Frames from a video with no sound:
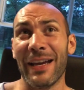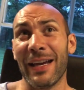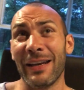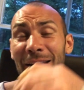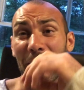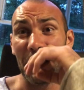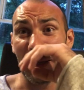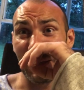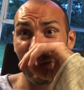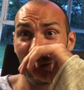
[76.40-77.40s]
then
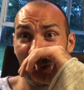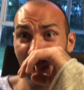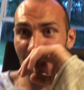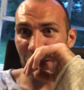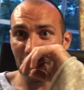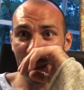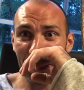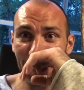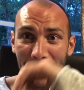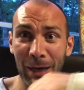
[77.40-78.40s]
Lauren and
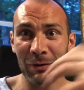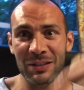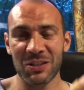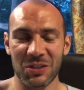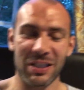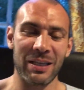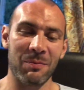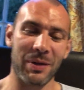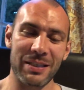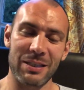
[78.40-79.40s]
her heritage
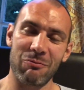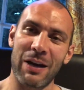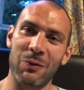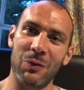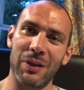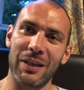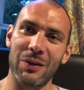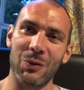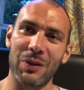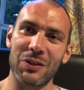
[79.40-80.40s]
team basically ran all the
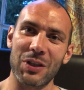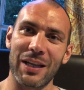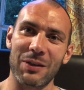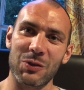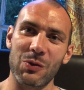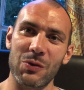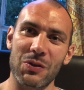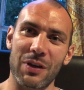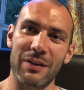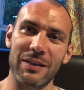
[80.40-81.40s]
Jailhouse Tour
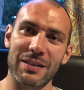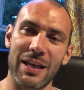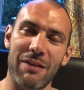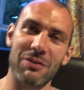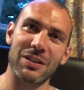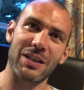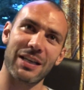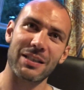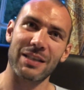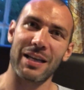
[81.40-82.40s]
side of things, the heritage
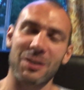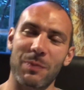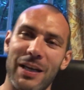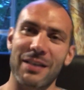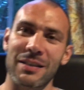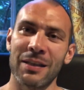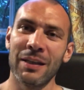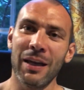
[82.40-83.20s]
aspects.